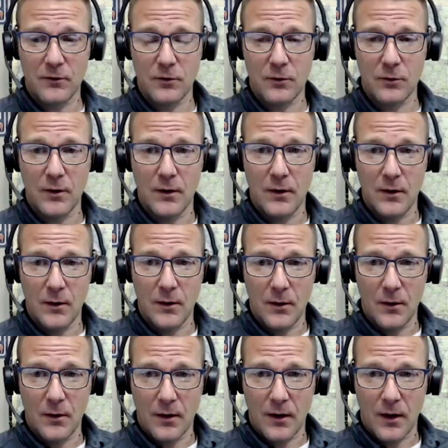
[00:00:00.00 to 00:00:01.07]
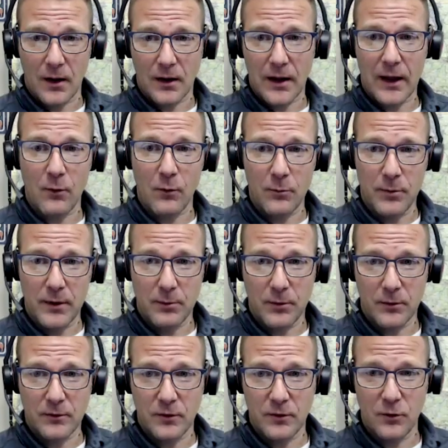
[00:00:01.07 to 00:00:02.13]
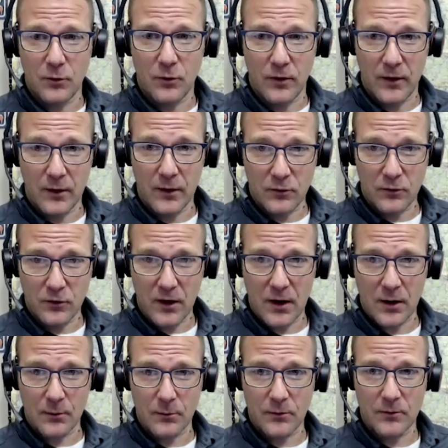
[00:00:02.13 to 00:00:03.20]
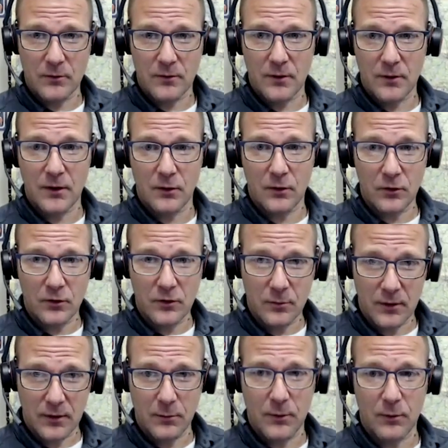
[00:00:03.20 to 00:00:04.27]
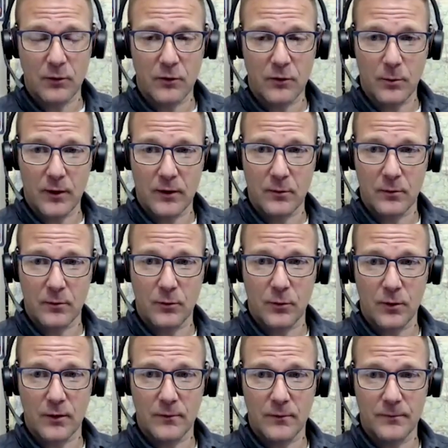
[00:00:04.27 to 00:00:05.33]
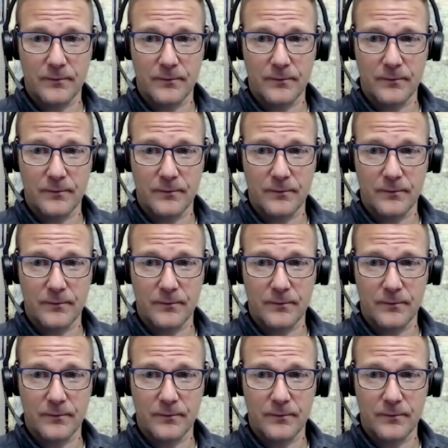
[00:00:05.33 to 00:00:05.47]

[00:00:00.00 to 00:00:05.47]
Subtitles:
to allowing people to do their jobs and ultimately be responsible for it.